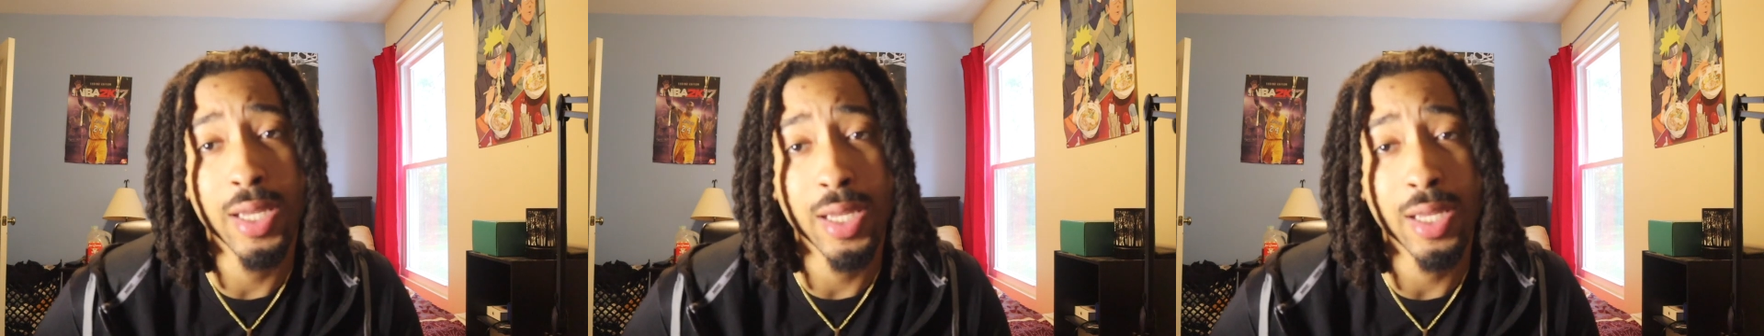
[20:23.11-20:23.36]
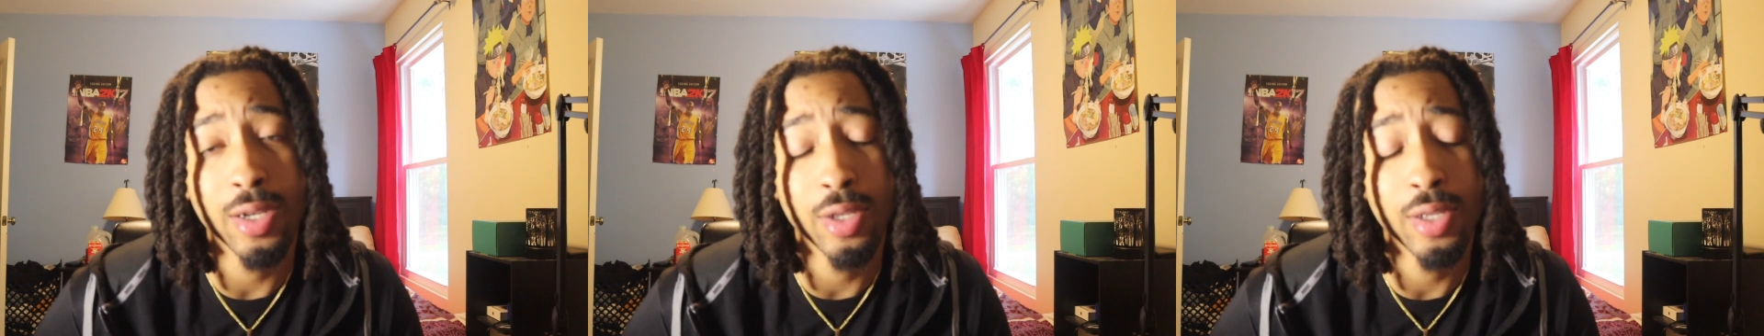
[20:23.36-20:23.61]

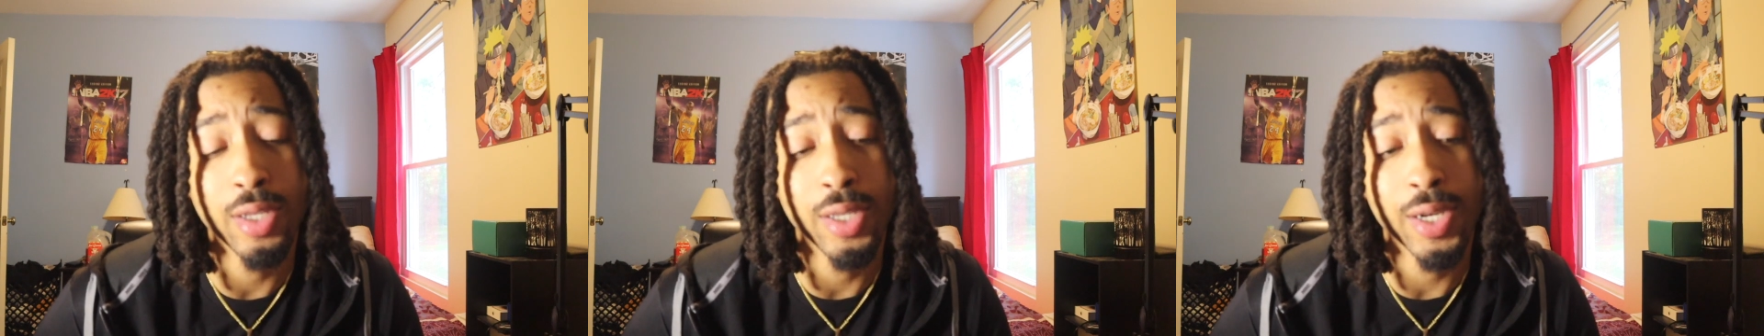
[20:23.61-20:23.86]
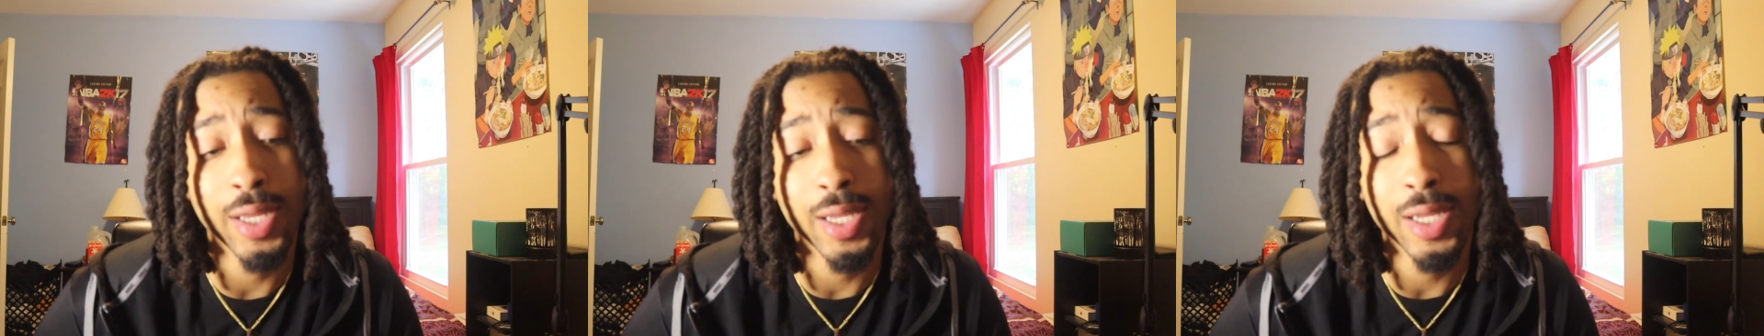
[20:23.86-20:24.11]
and
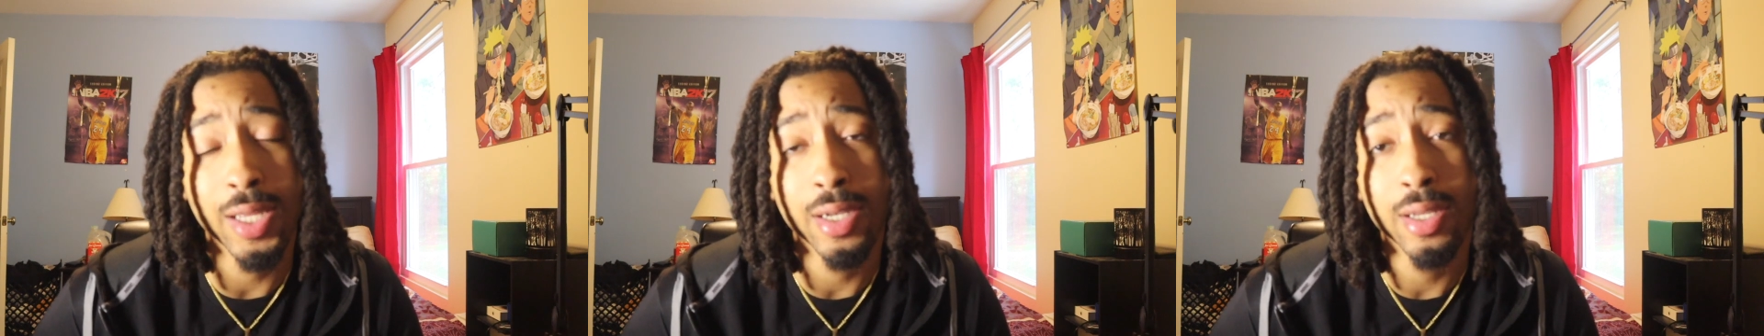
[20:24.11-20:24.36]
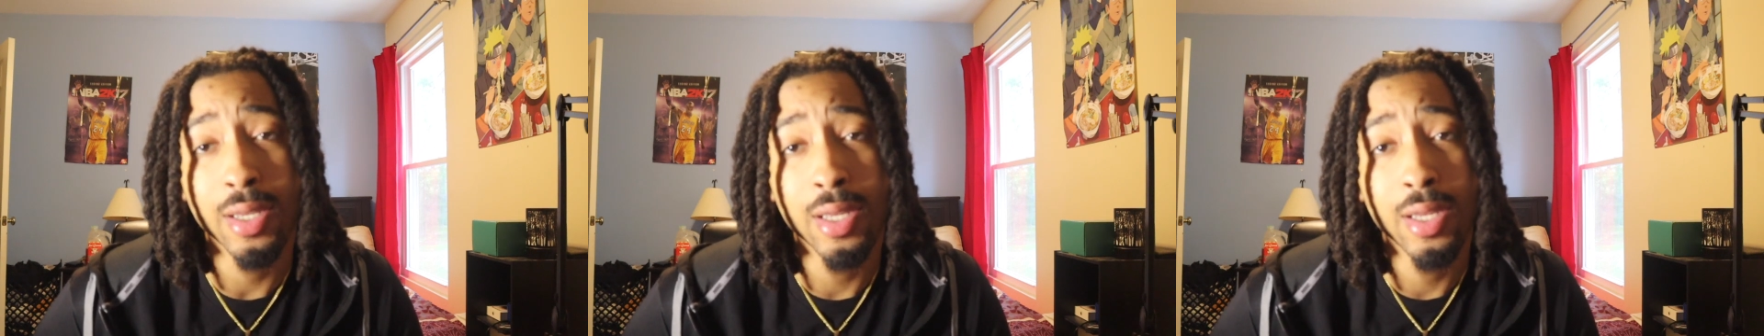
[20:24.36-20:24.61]
hood
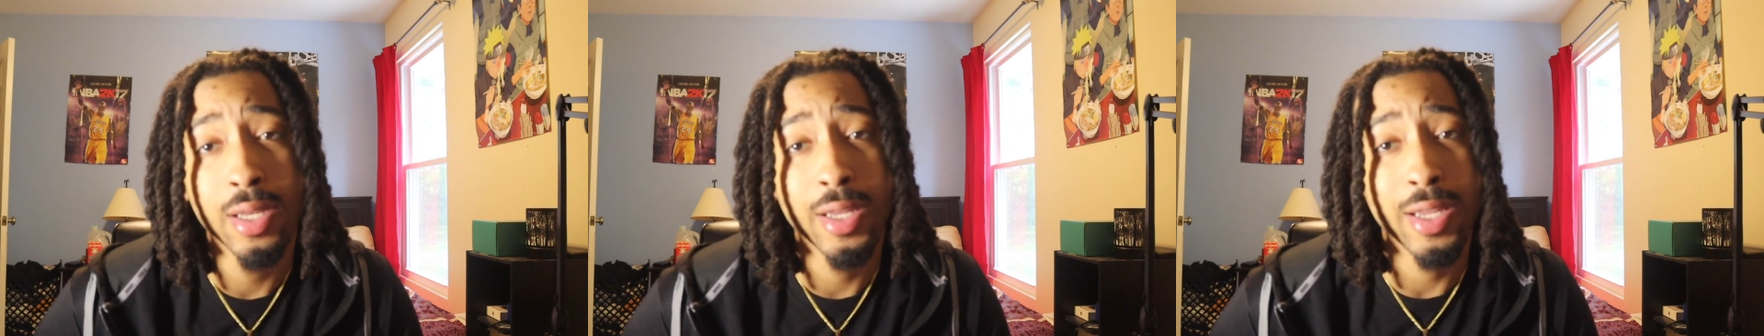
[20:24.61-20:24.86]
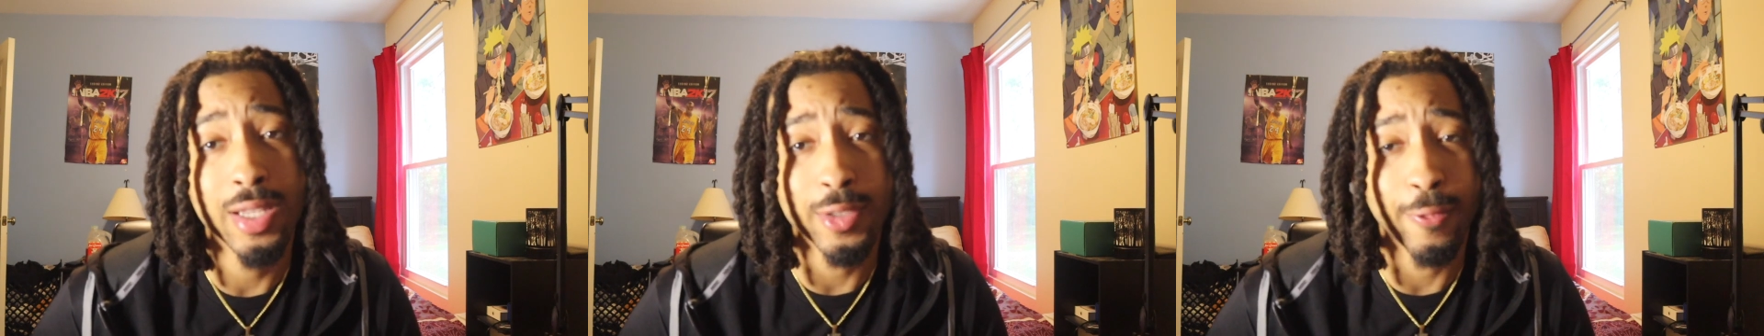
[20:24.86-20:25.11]
and
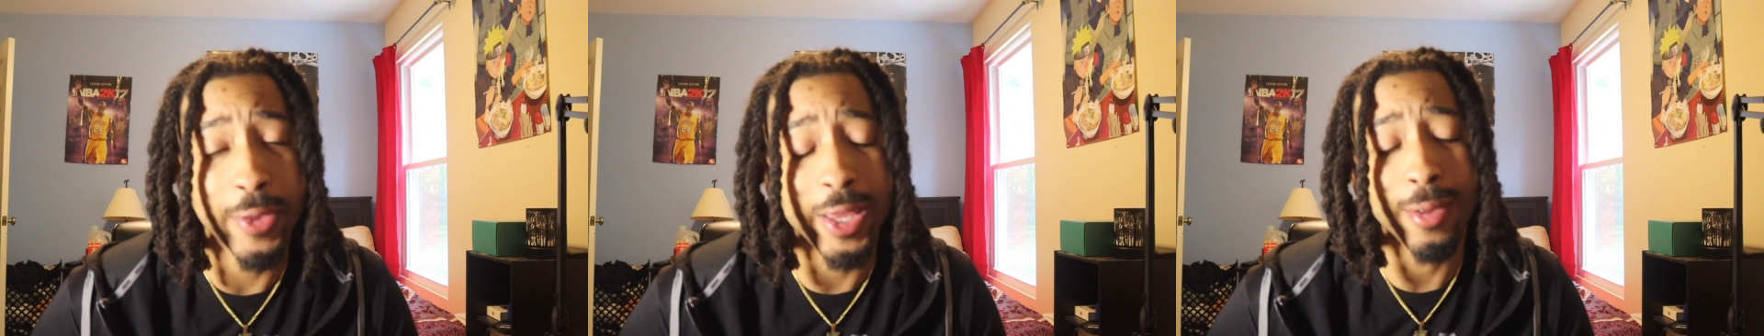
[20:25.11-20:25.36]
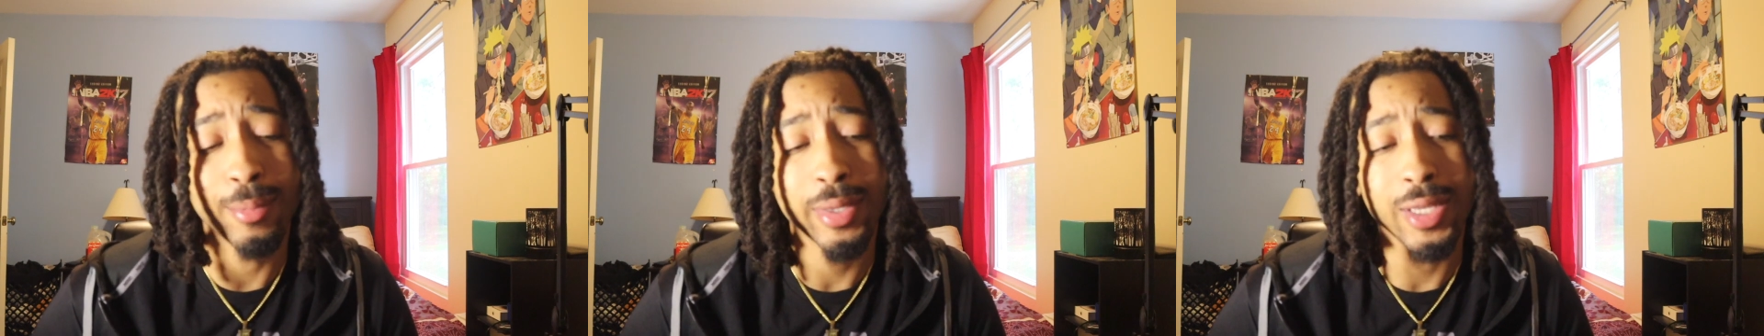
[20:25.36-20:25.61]
his
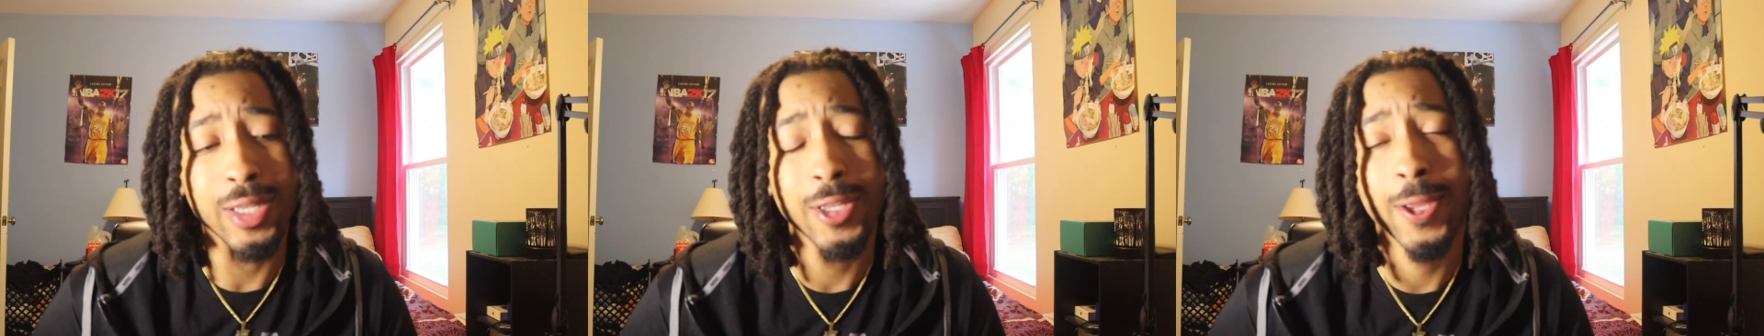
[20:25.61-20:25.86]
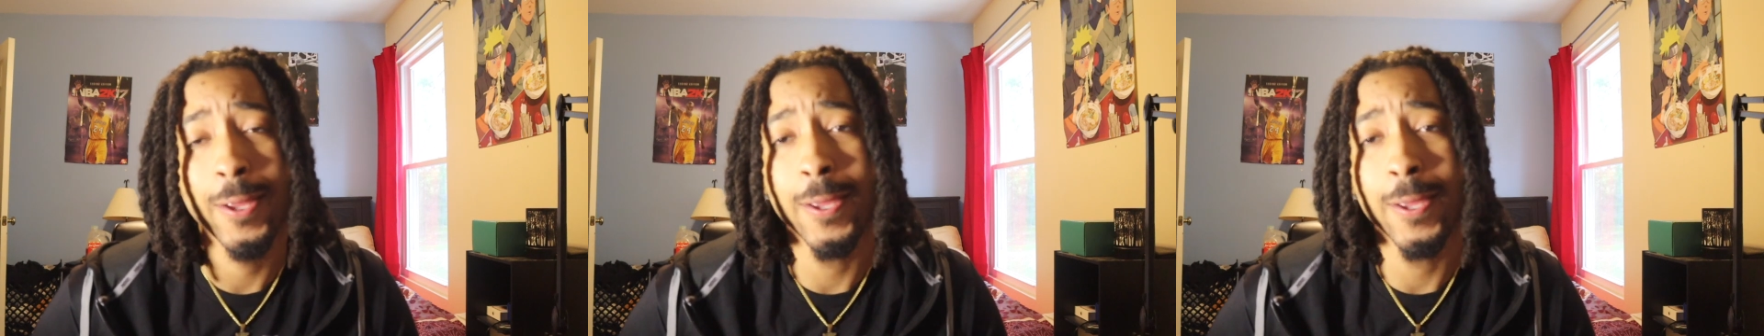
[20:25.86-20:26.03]
family.